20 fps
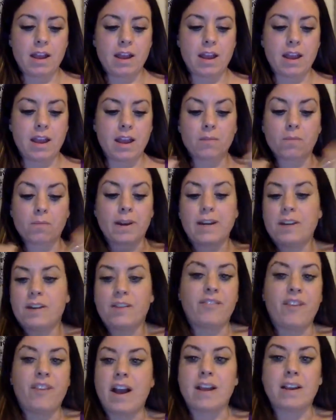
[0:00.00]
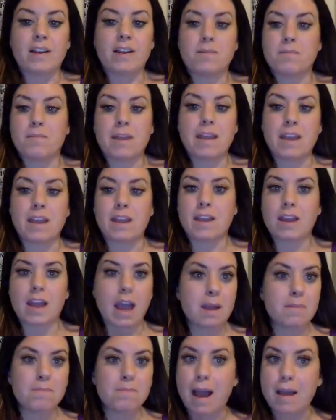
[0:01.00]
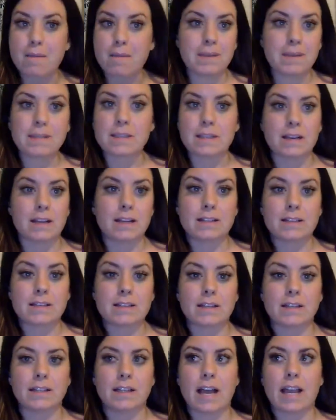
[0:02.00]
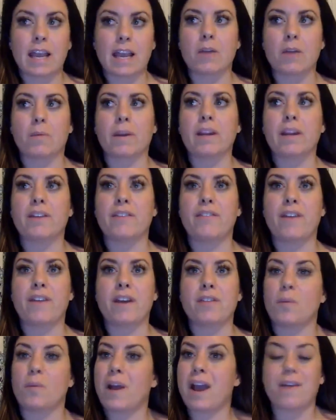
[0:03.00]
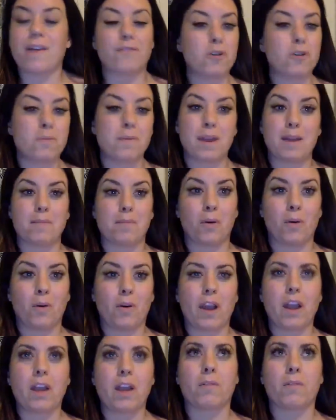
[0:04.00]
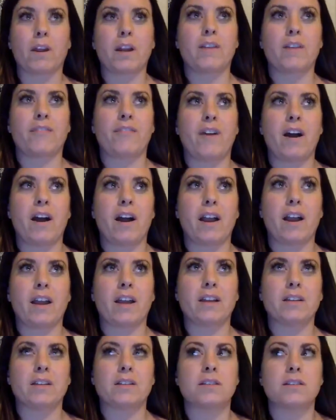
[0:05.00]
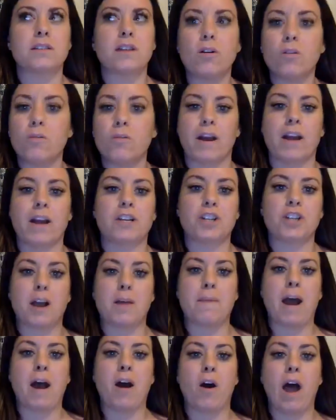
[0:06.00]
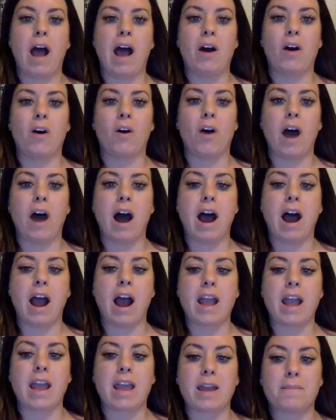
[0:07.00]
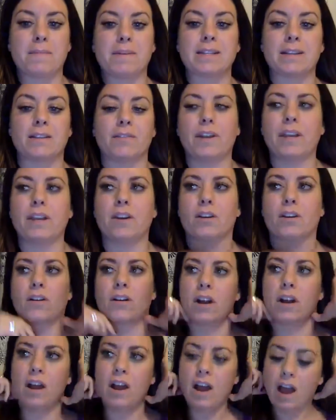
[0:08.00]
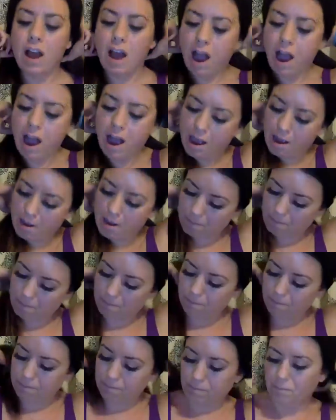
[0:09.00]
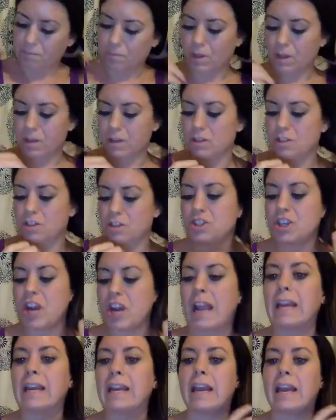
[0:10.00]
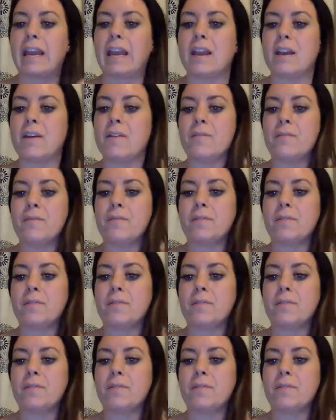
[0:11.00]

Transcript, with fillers: it redefined me and my business. Like, it redefined the way I view people. It redefined so much about how I am as a leader. Um, Janie